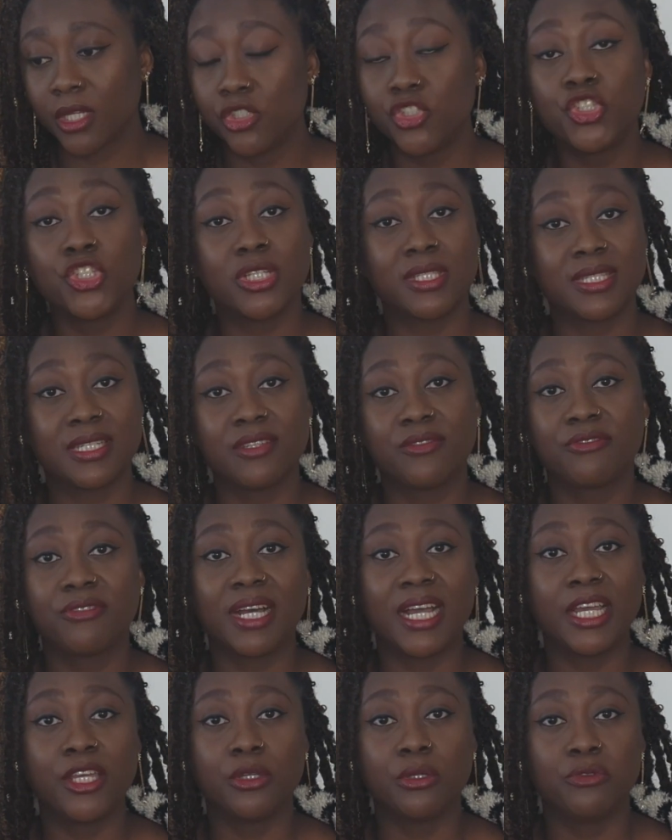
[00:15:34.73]

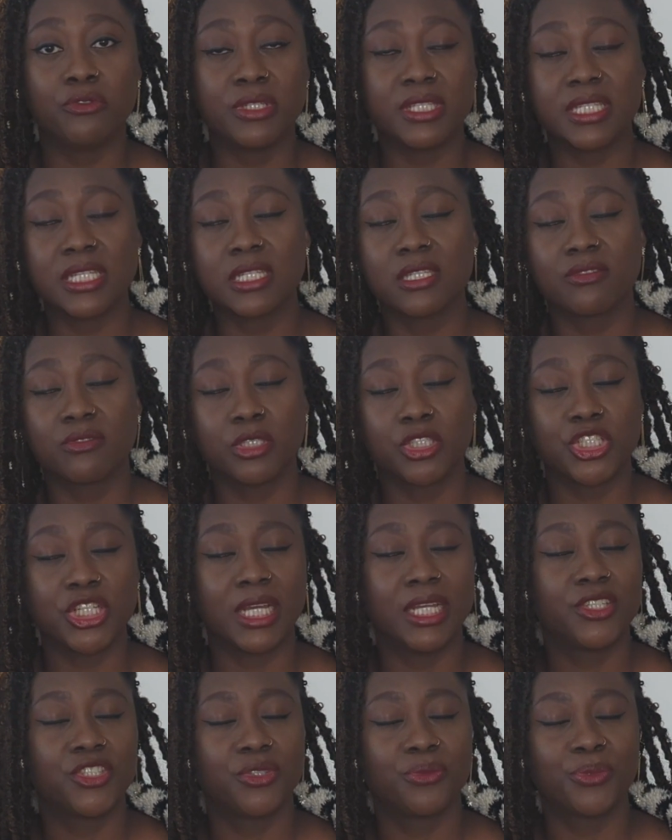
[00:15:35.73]
justify your reasons for
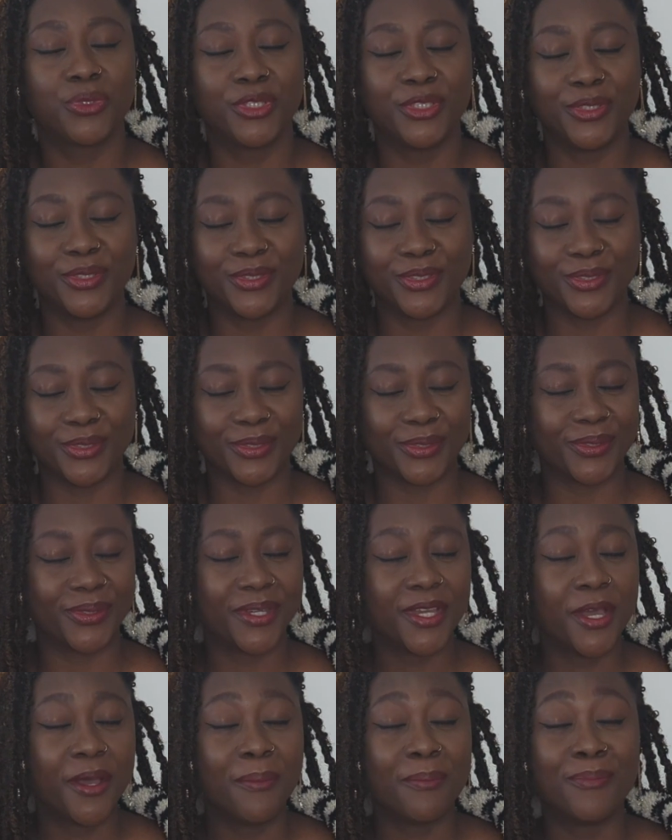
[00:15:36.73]
charging what you do.
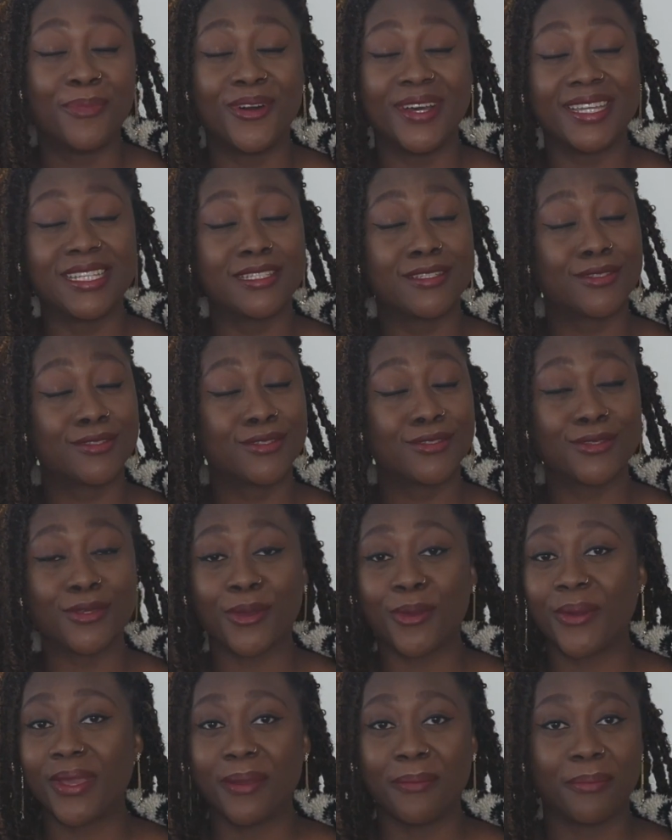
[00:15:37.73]
But it's
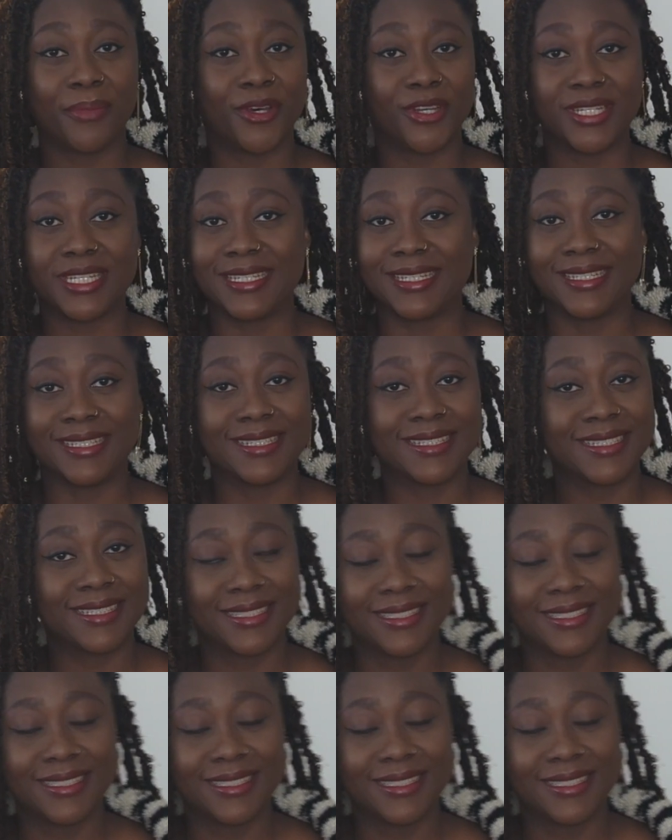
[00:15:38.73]
so important.